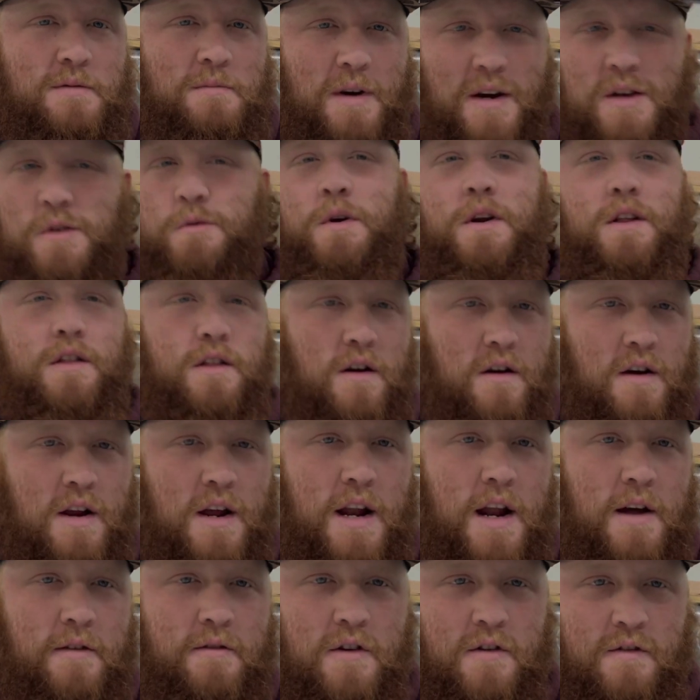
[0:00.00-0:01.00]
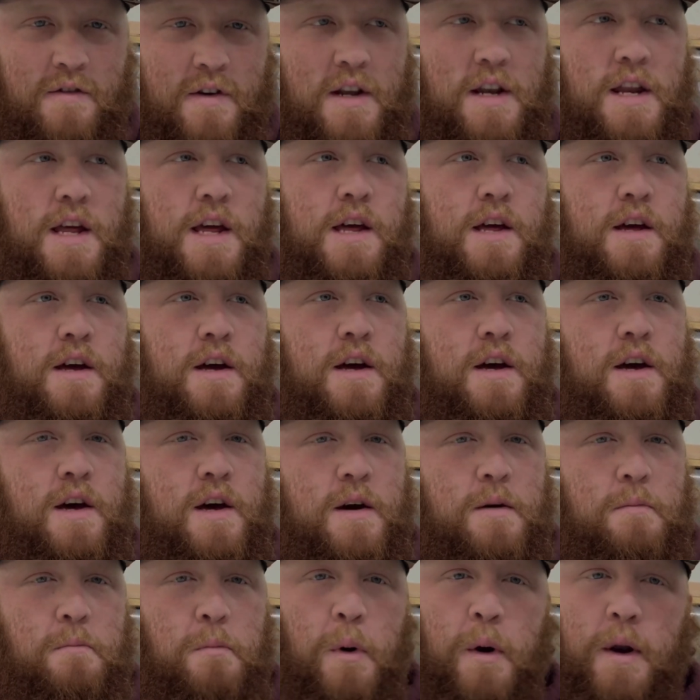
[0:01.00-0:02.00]
my 2013 F250,
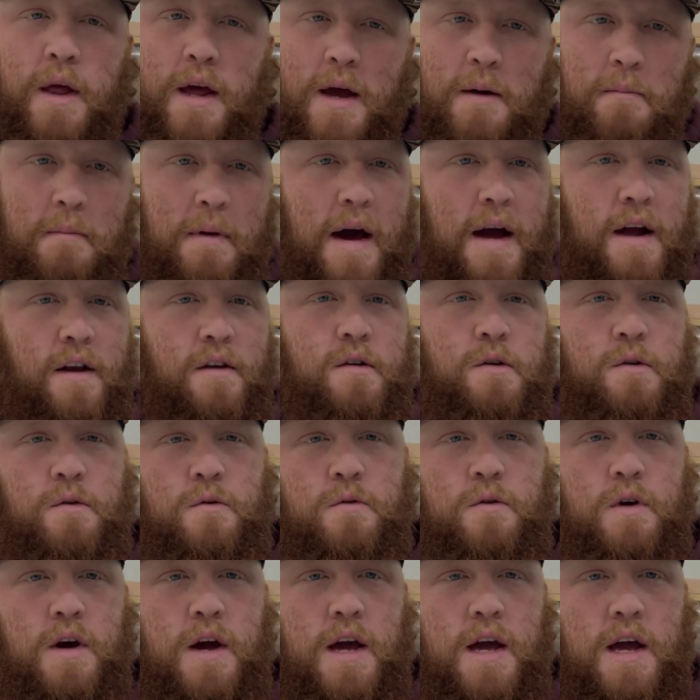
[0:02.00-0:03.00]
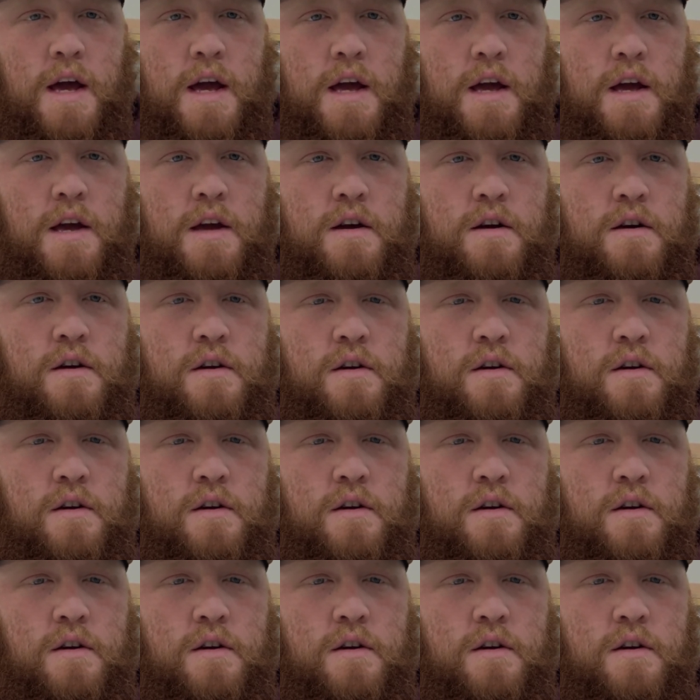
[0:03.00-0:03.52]
putting it back to a